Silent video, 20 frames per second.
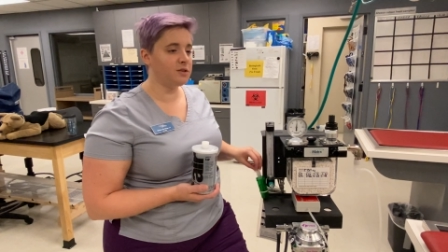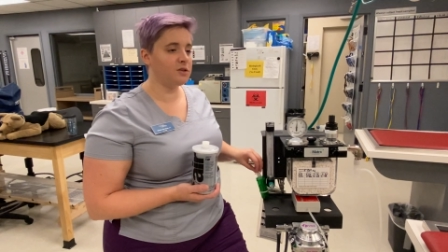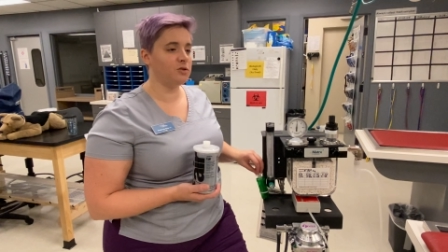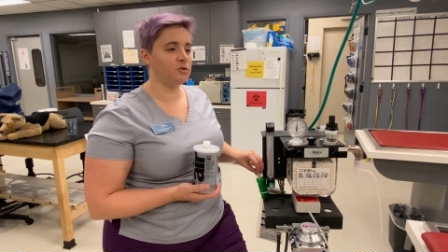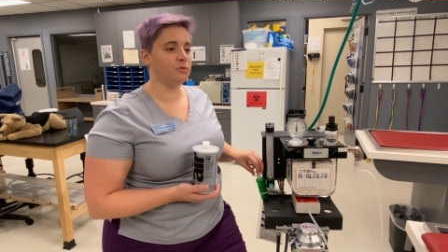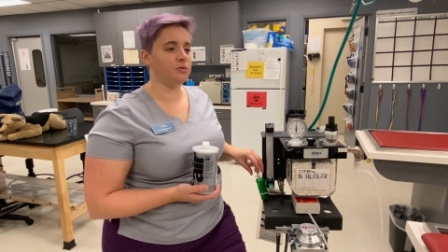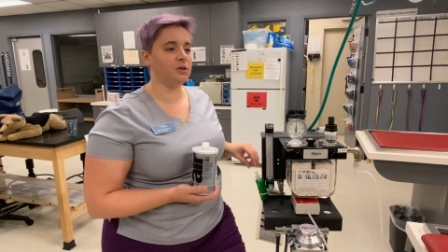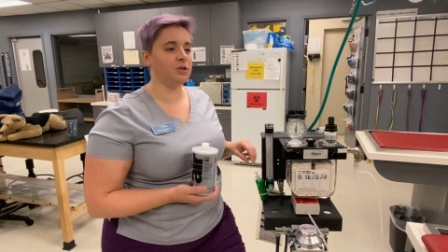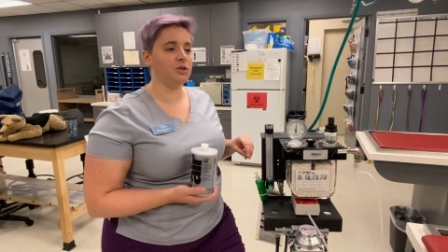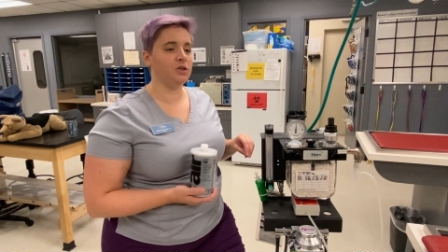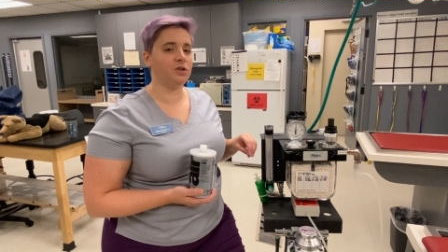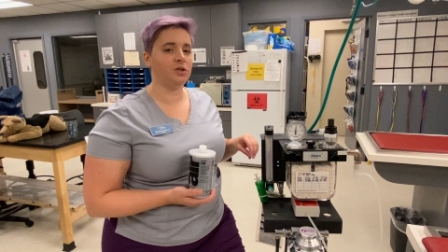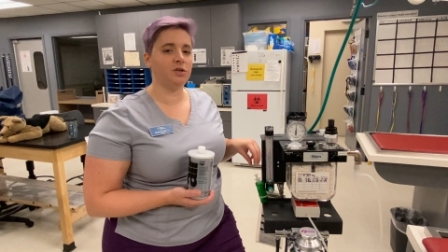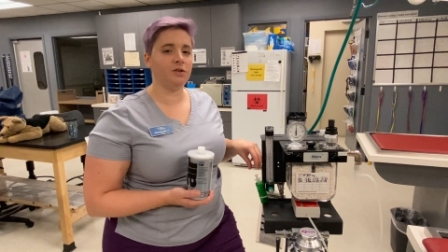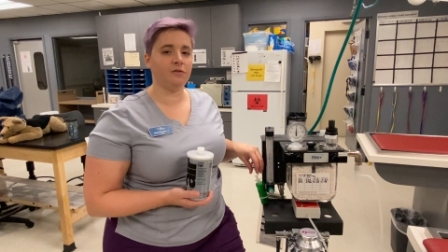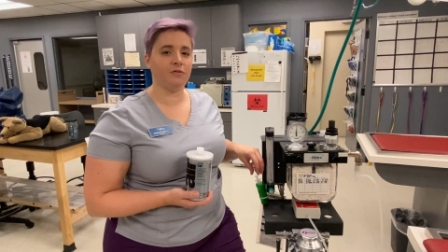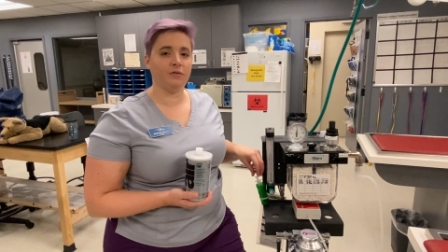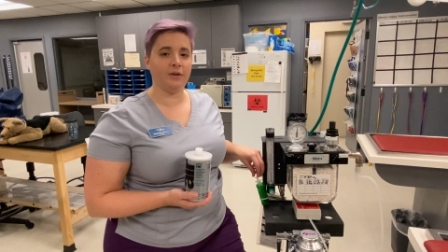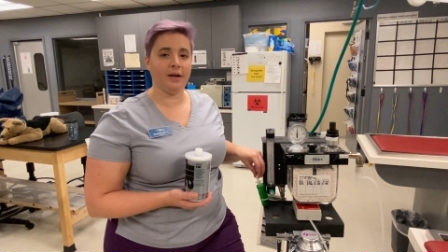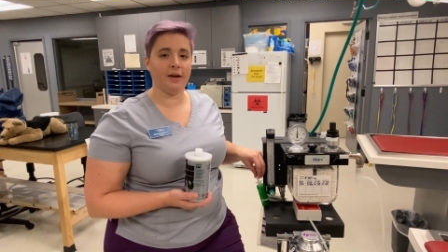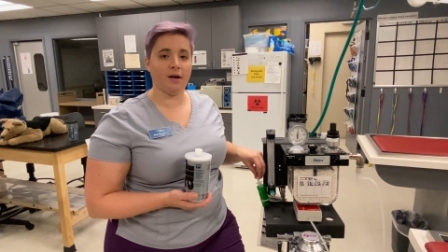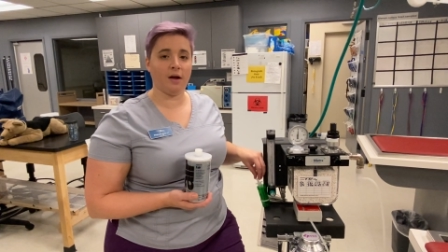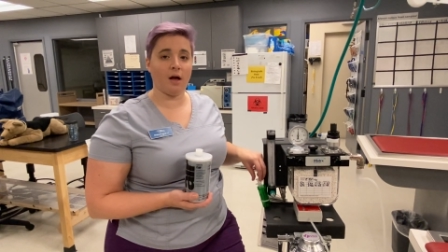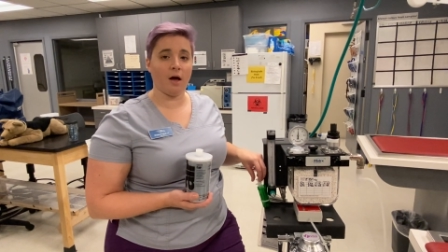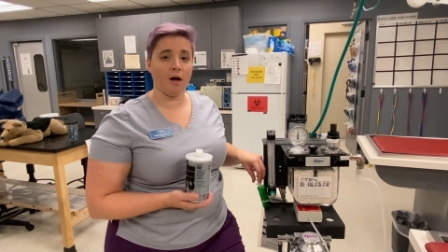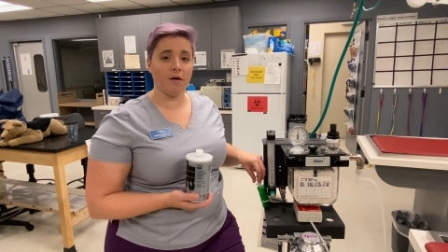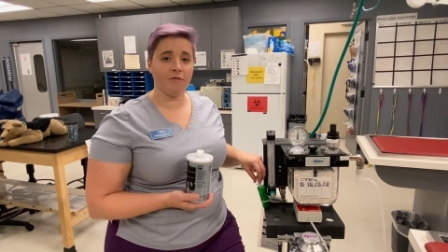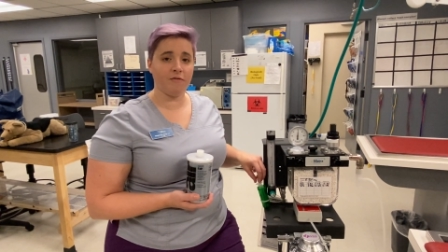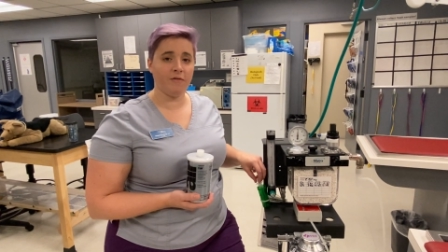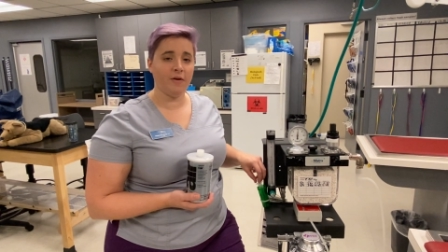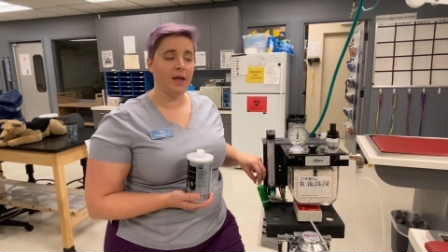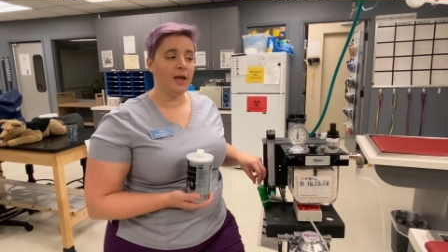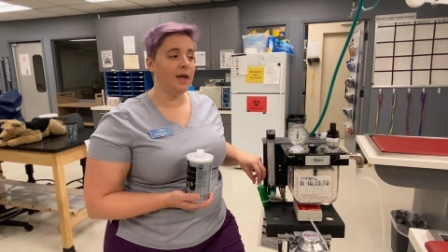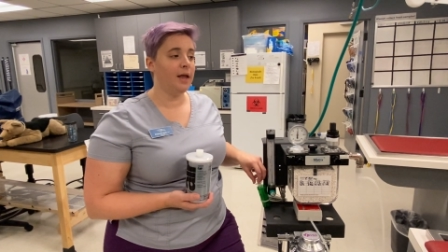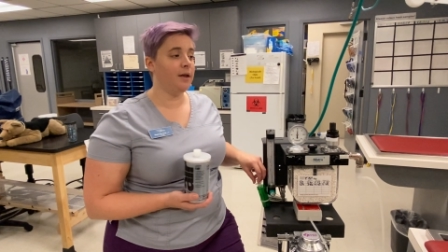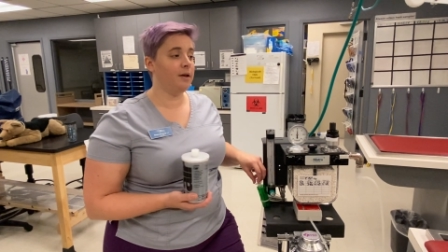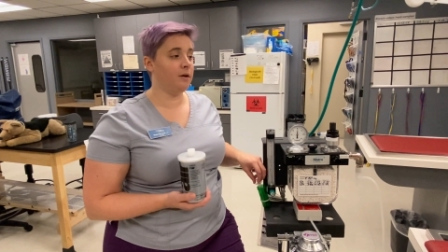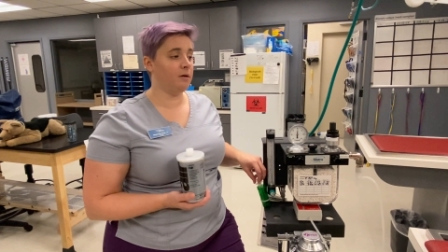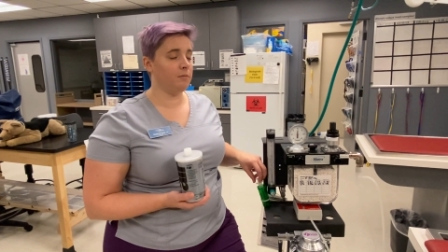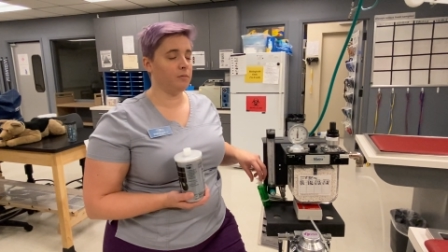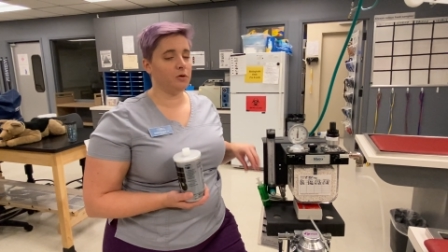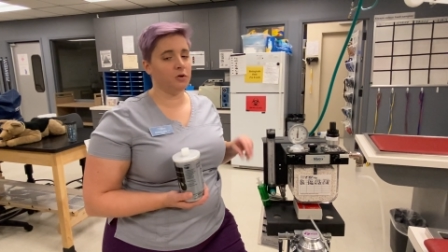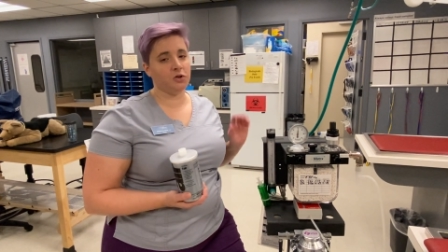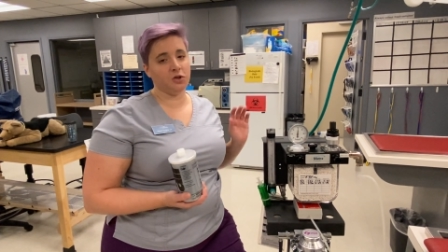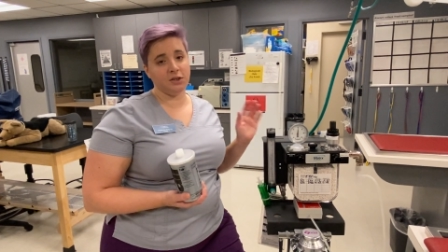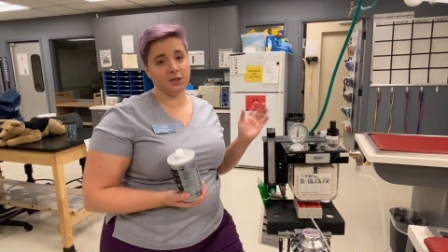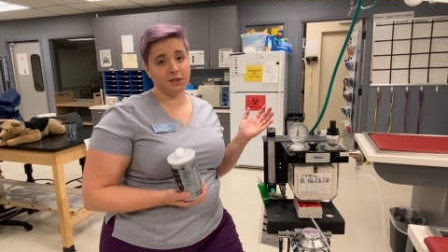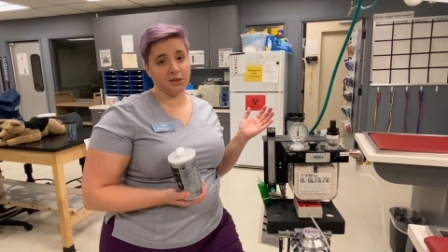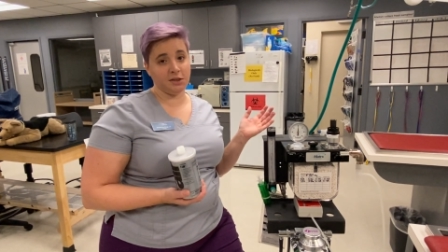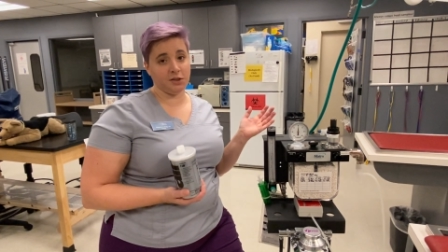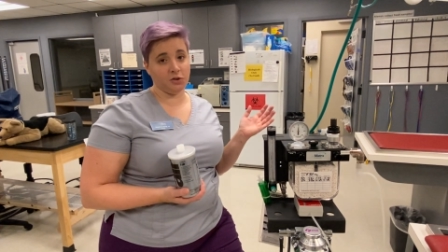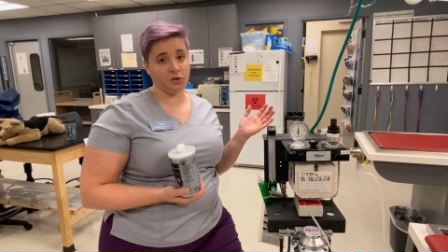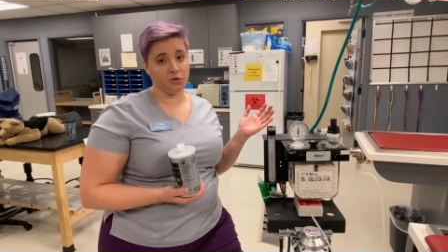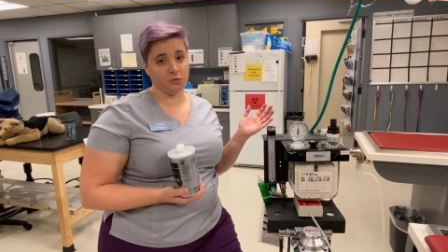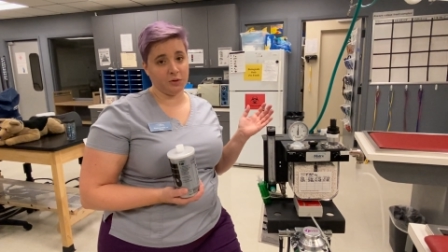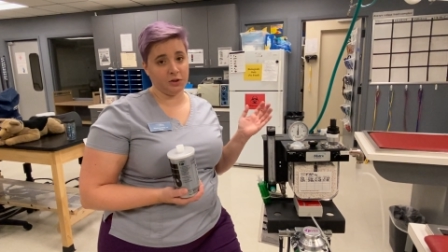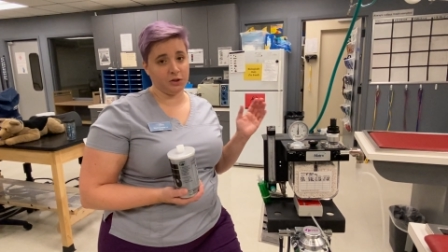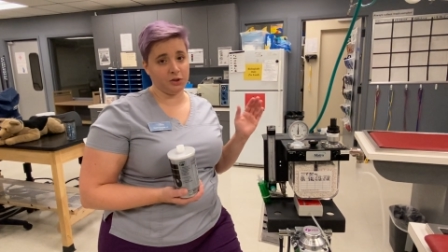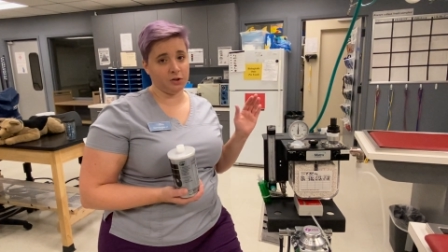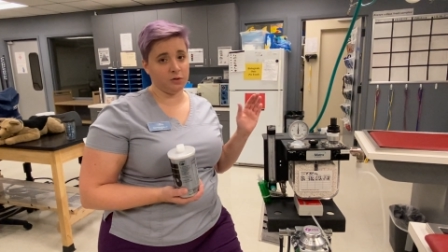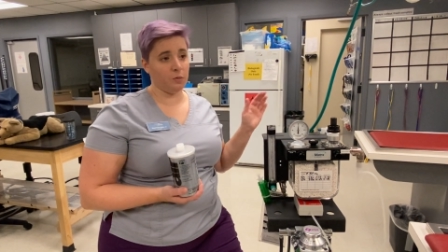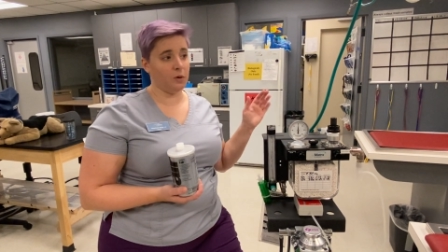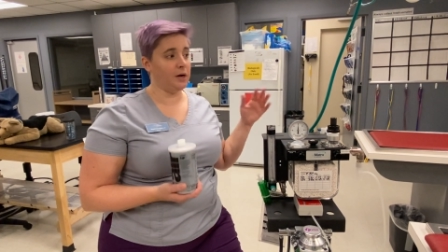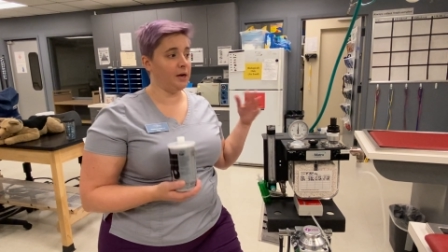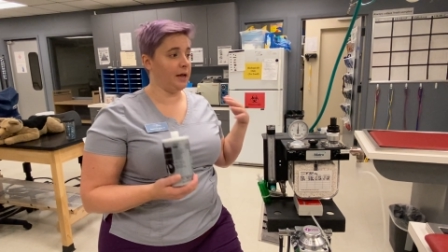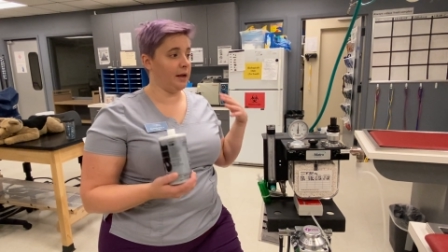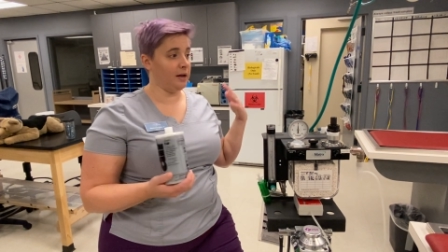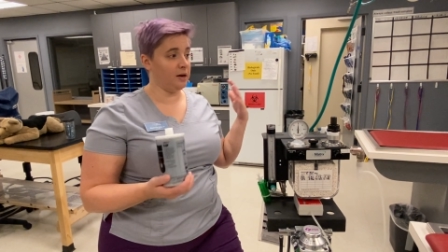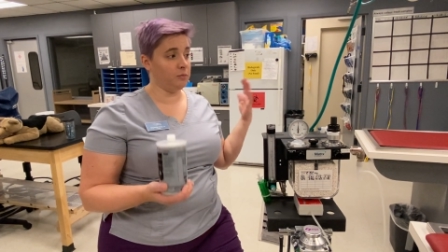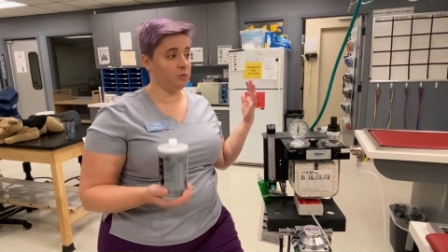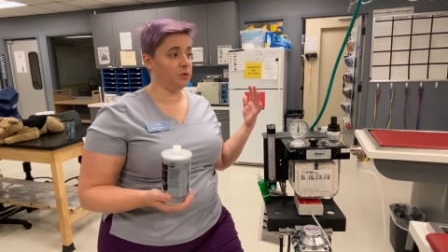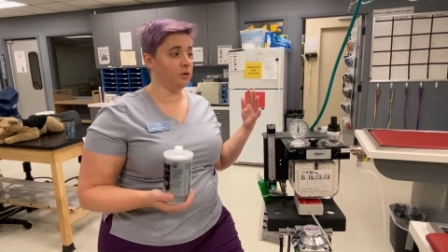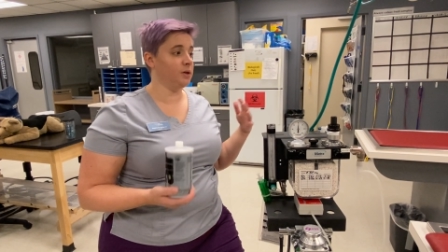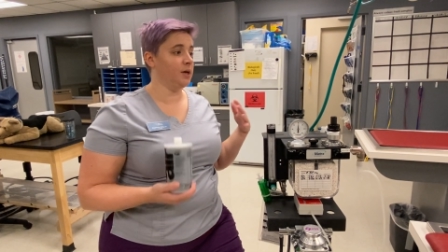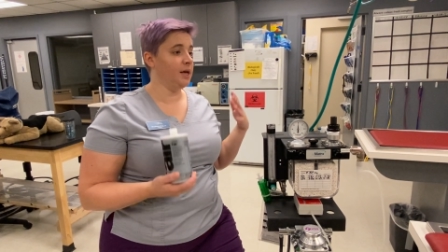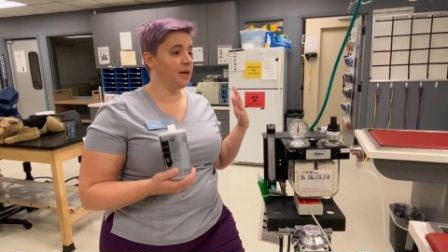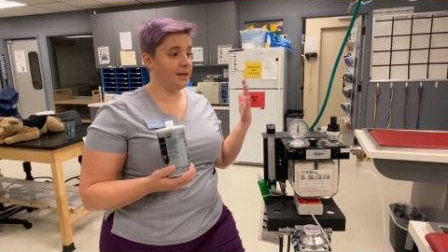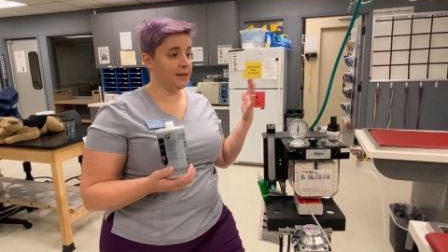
a syringe to deflate a cuff in an emergency situation when an animal